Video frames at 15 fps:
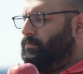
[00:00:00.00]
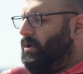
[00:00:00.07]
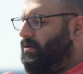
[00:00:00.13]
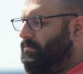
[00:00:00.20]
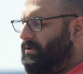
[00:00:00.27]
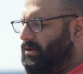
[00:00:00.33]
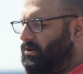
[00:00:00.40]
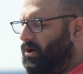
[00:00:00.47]

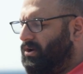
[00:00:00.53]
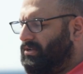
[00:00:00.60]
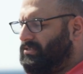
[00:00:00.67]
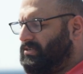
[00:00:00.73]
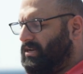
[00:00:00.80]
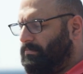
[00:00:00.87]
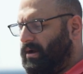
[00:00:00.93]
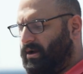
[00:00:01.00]
probably cost
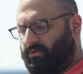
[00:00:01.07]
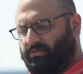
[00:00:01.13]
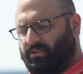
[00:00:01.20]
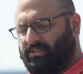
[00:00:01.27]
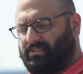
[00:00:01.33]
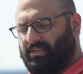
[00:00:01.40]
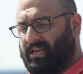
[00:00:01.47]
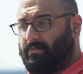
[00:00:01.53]
about the
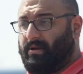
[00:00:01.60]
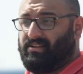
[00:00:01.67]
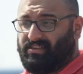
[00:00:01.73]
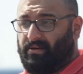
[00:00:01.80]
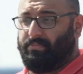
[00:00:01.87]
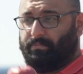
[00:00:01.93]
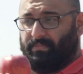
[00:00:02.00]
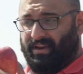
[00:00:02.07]
same and
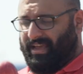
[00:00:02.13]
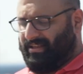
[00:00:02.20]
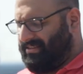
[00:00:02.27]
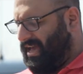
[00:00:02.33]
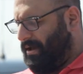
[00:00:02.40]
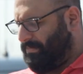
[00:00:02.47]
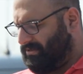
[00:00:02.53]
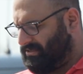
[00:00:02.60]
some people like the
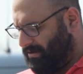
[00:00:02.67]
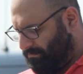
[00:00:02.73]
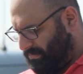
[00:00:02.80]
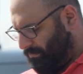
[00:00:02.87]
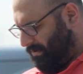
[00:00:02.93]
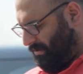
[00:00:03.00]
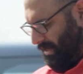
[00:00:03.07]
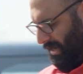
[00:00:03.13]
apple, some people